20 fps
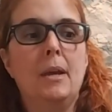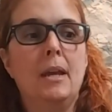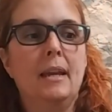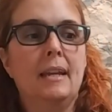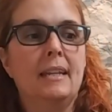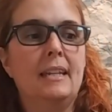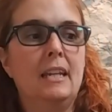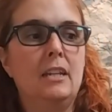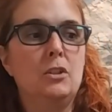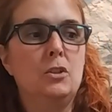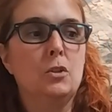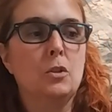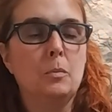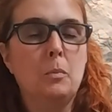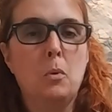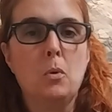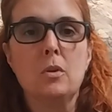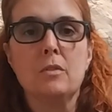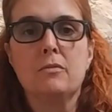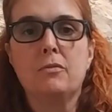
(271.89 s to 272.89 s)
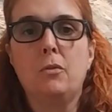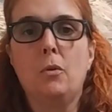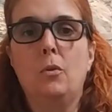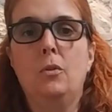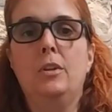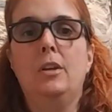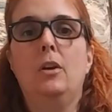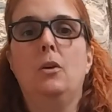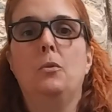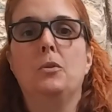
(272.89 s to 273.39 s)
get your
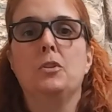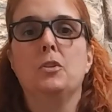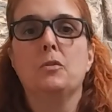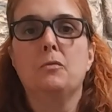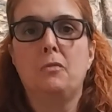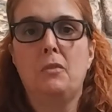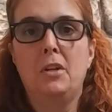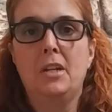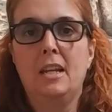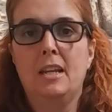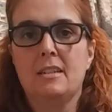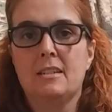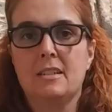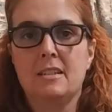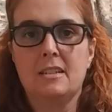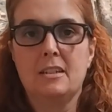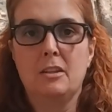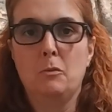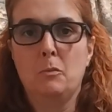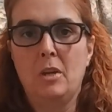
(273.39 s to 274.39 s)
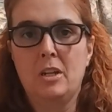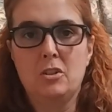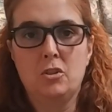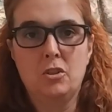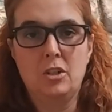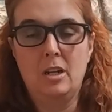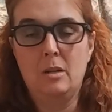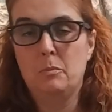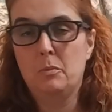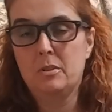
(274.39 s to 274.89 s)
portfolio and your finances in the best
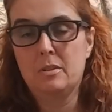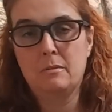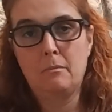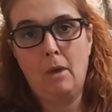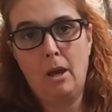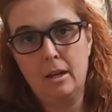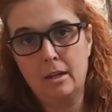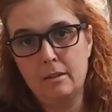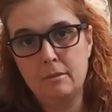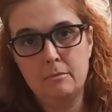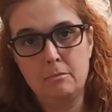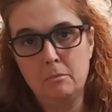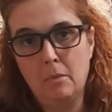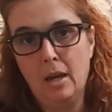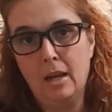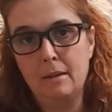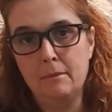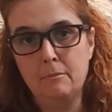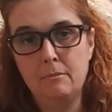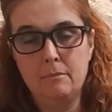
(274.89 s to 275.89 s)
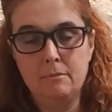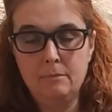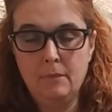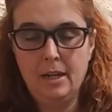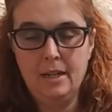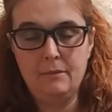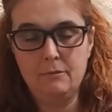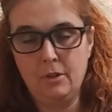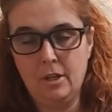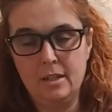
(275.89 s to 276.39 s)
shape. It's my
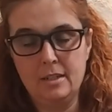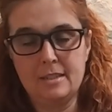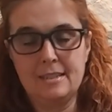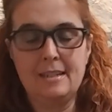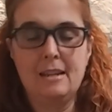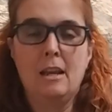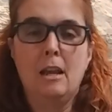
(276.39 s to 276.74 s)
advice.